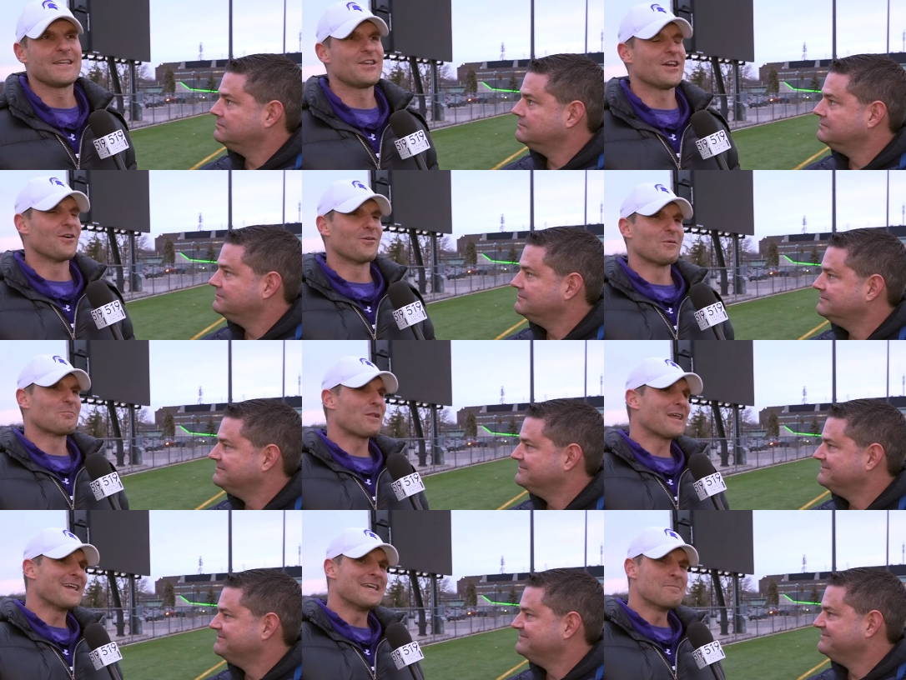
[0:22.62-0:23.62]
Speaker 1: you know, the
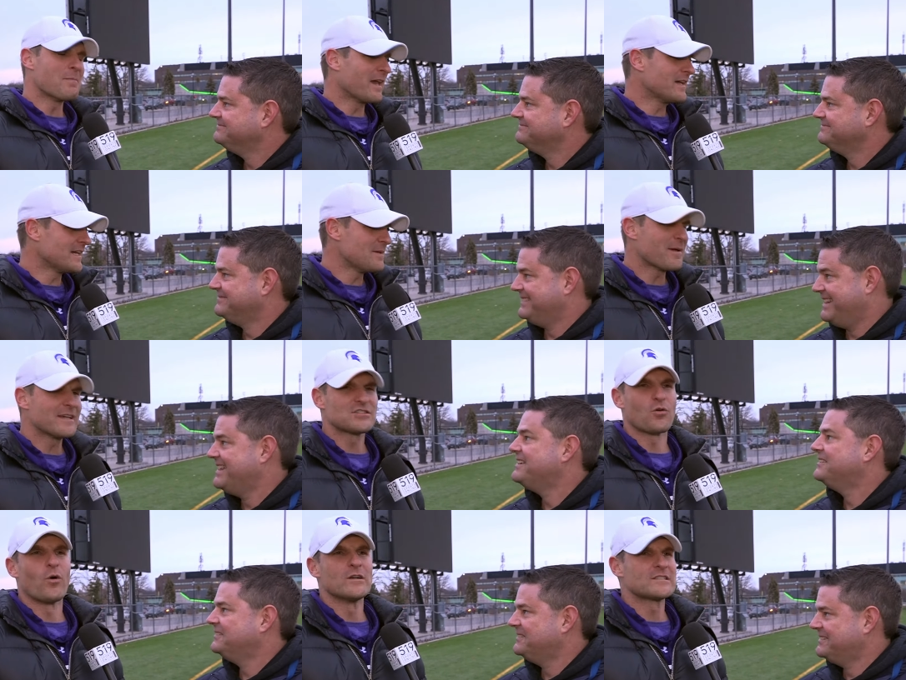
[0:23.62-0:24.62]
play he made, he makes a
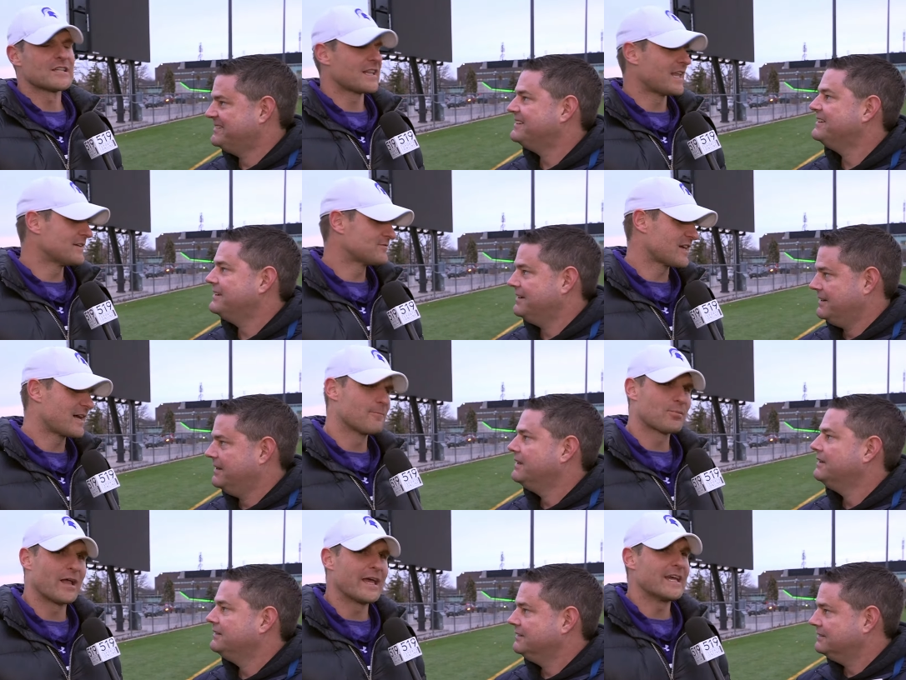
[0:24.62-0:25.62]
once-in-a-lifetime
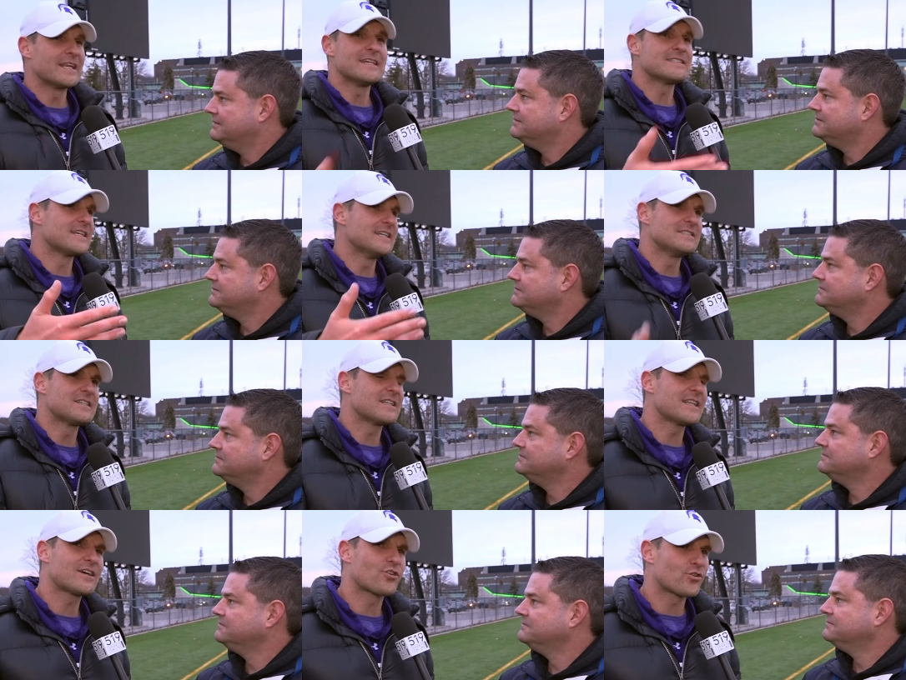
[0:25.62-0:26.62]
play, and he'd done
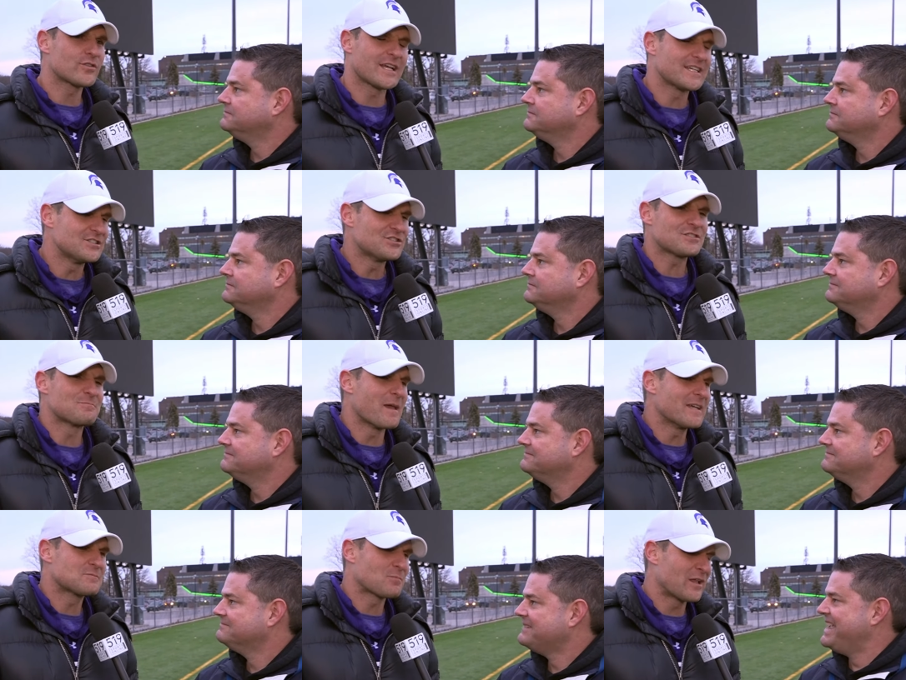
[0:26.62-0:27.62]
that, like, he just
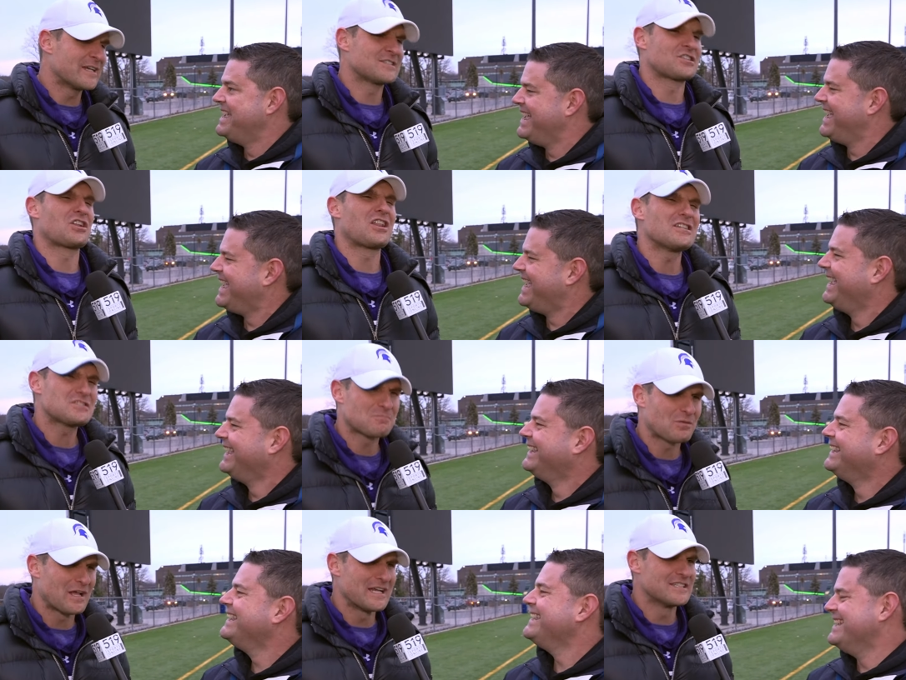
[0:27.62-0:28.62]
makes plays, clutch
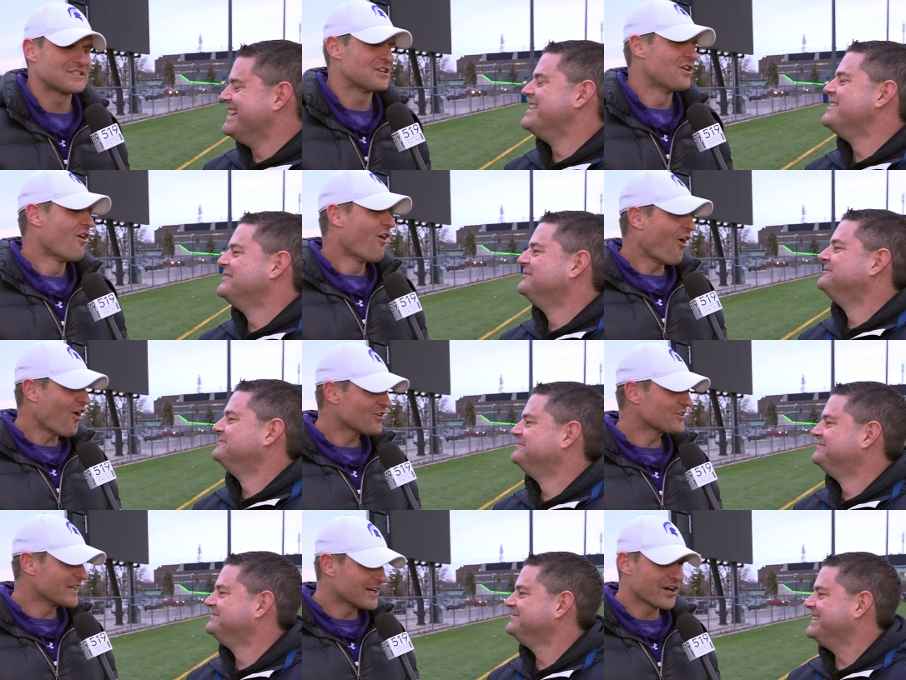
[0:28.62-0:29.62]
plays all
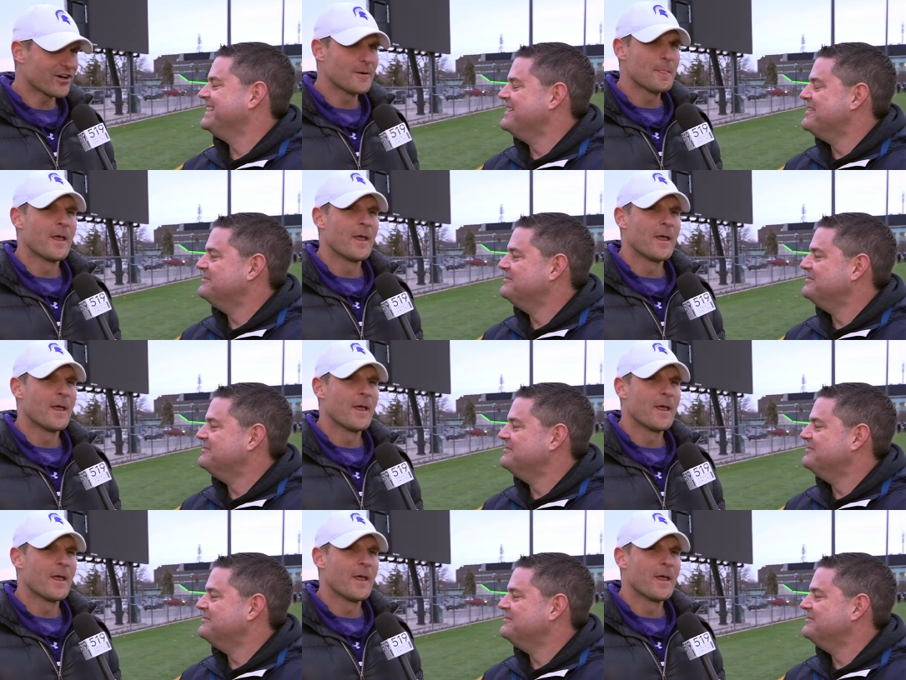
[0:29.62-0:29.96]
year.